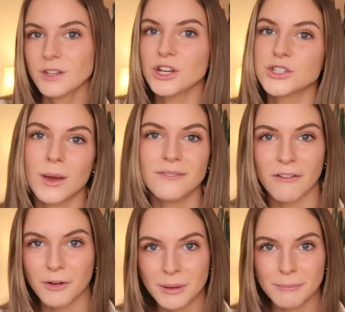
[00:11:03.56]
So I've
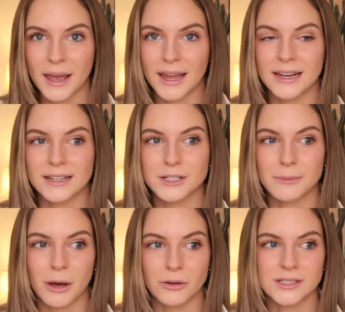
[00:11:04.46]
never been paid to
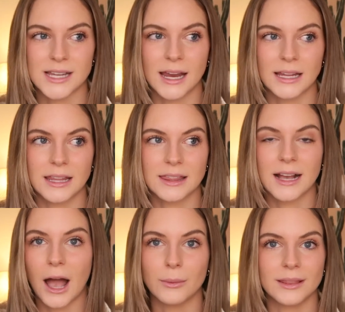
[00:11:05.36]
post
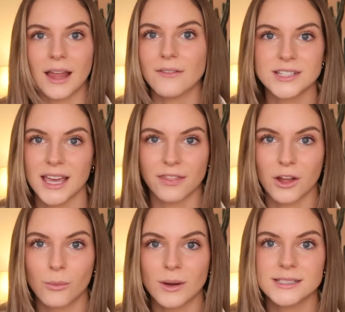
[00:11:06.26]
anything. I would love to get
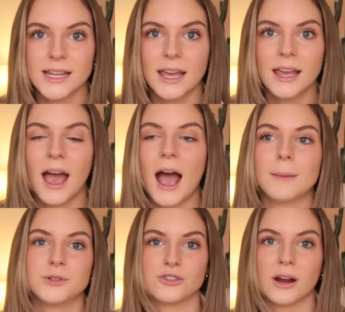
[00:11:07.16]
there one day.
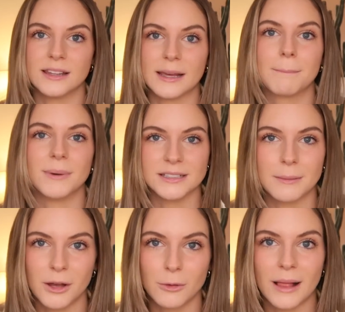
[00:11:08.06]
I'm just trying to like build up
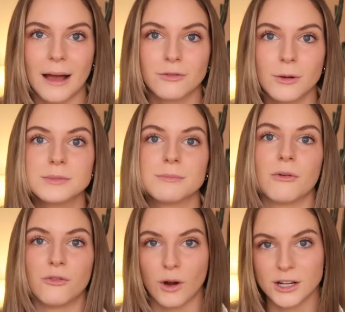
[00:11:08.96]
my own platforms
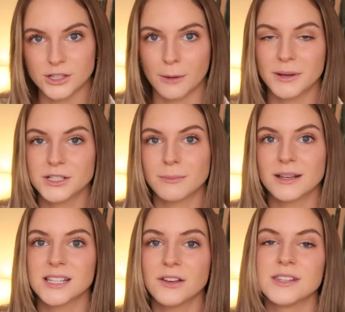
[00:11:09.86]
before I start pitching
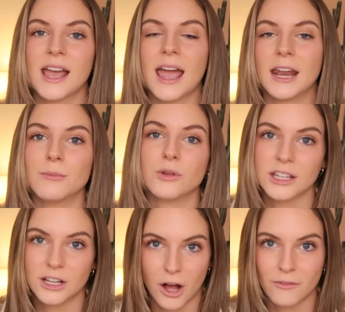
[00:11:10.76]
myself, and I'm
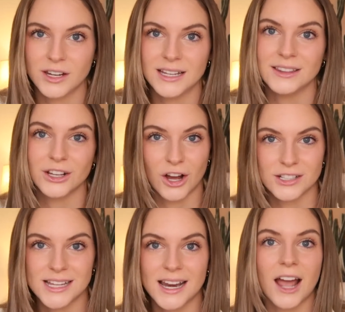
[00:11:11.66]
really confident in the
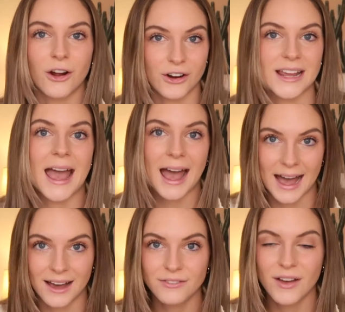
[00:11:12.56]
content I already
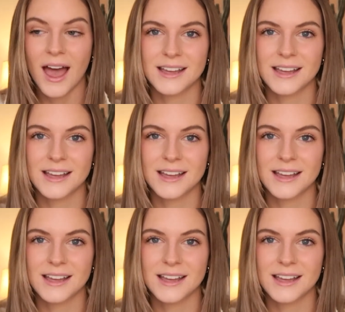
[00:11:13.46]
have.